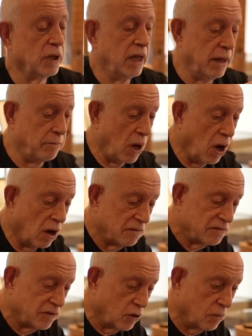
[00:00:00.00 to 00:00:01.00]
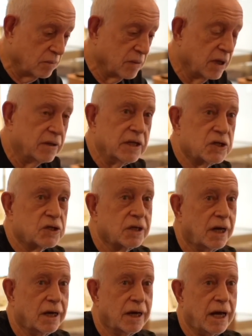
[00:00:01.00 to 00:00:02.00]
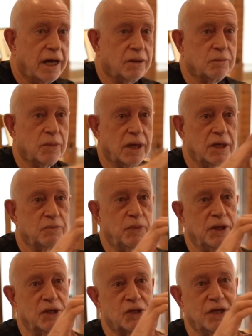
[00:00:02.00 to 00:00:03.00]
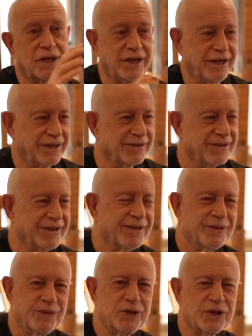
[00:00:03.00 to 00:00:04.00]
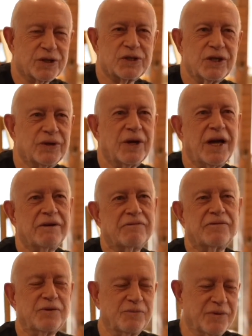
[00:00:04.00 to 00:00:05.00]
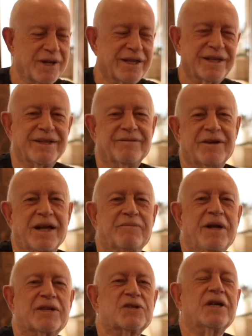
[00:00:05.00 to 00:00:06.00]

apart from this handmade beast here, which I still have from about,